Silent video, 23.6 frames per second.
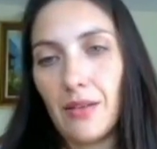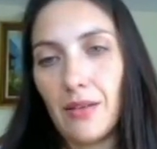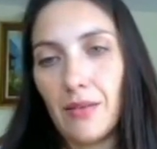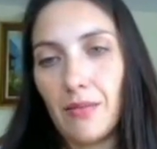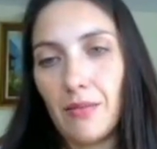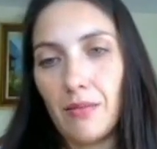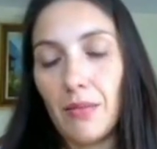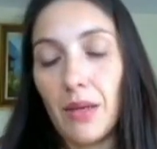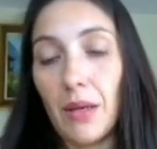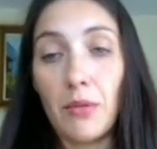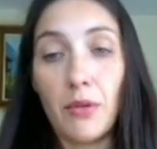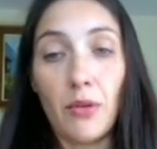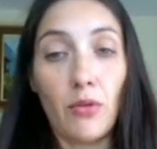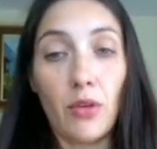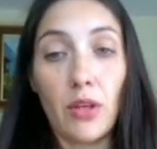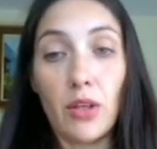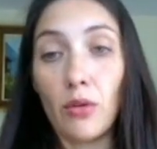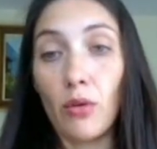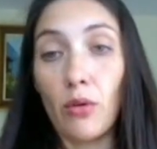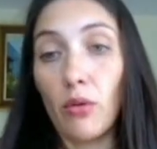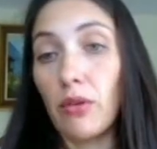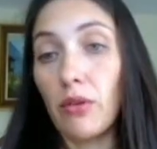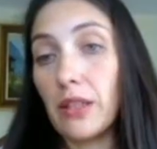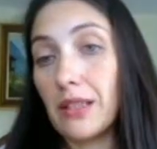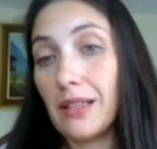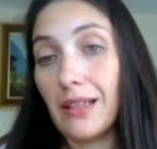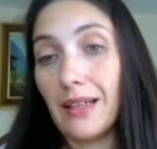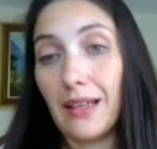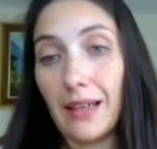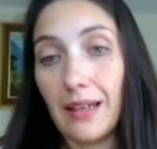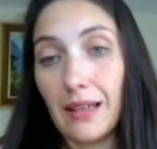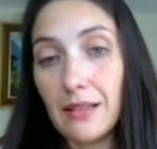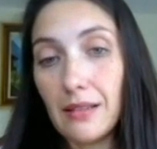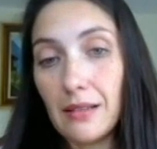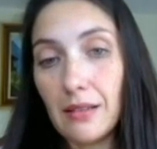maybe you can already
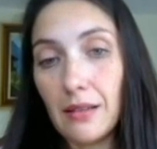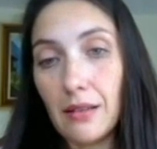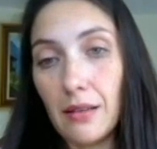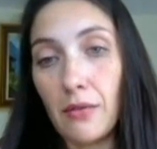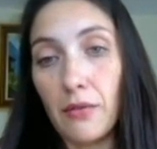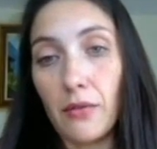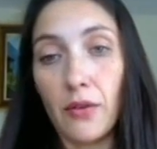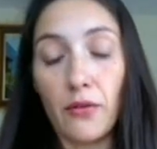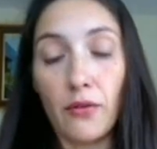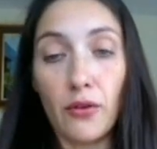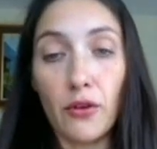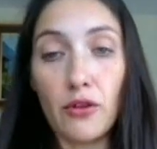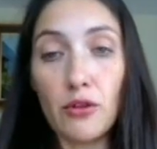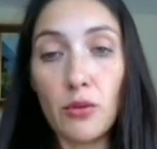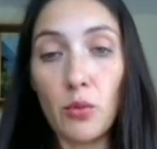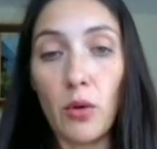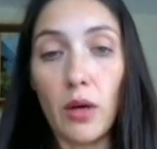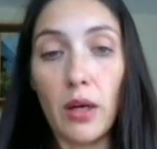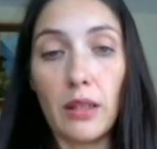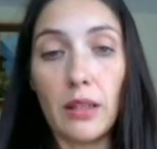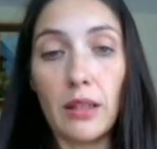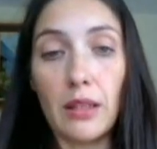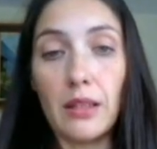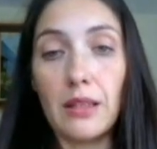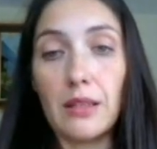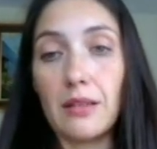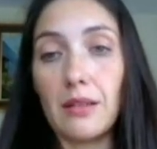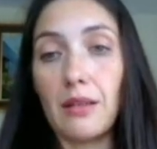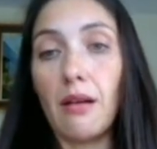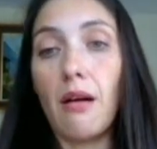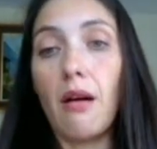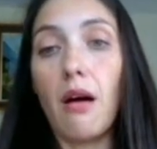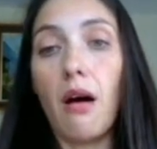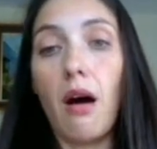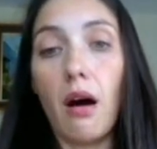guess. If the first one is
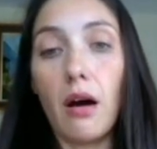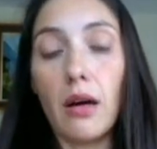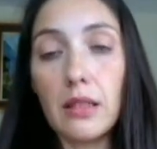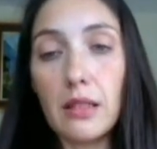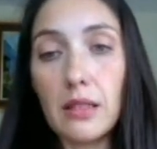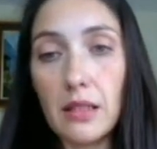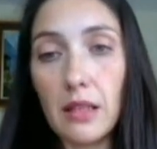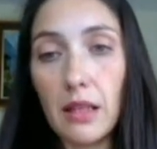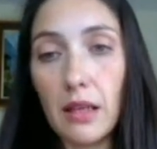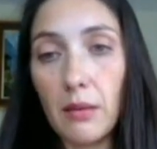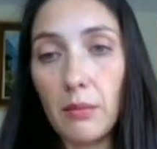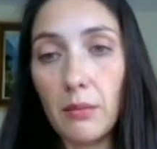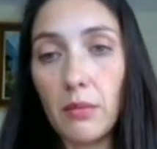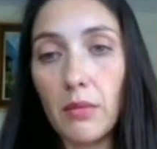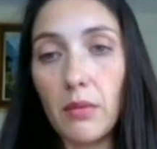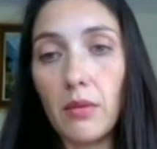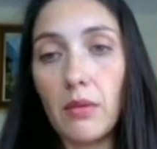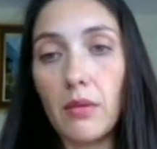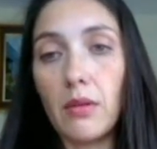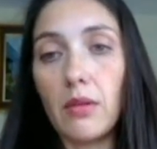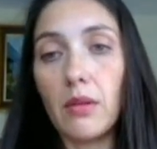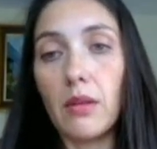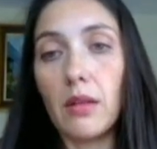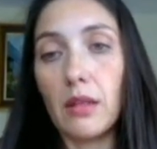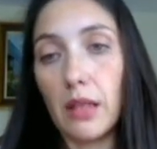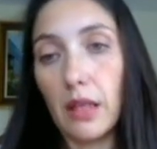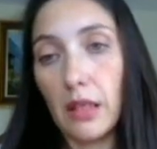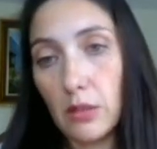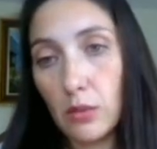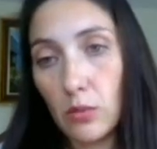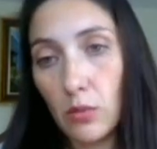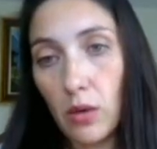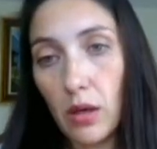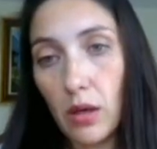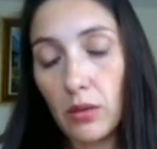hard stem, the
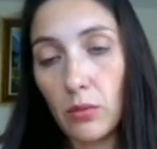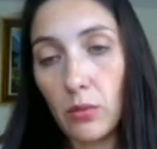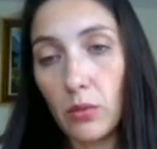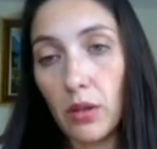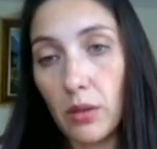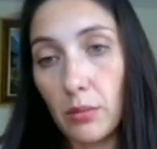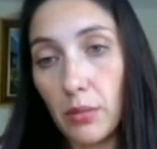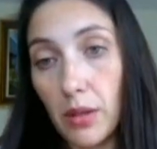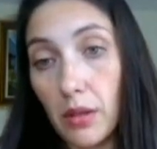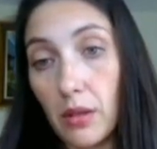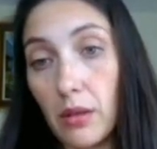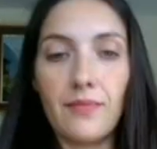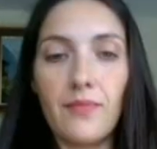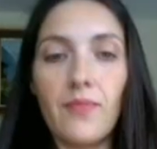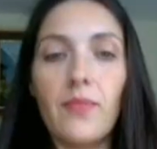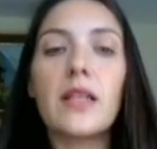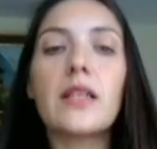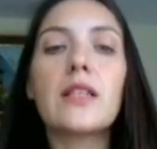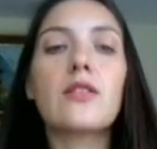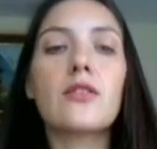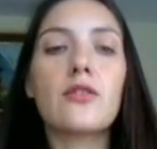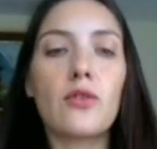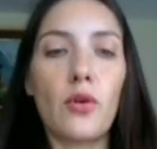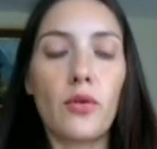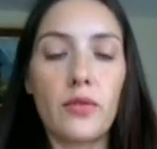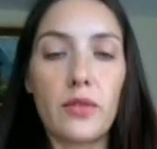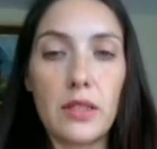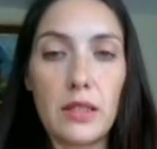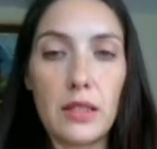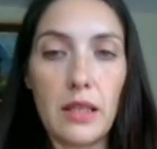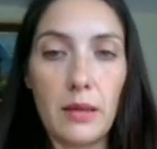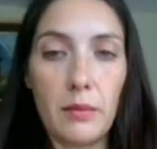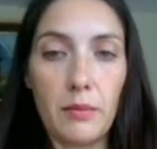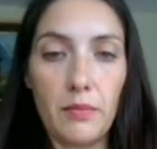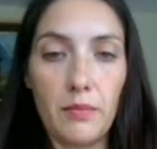next one will be soft
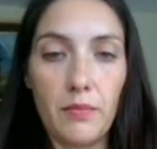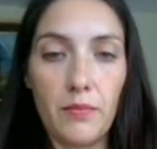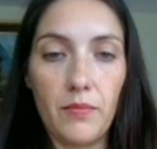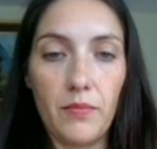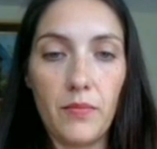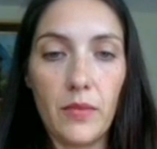stem.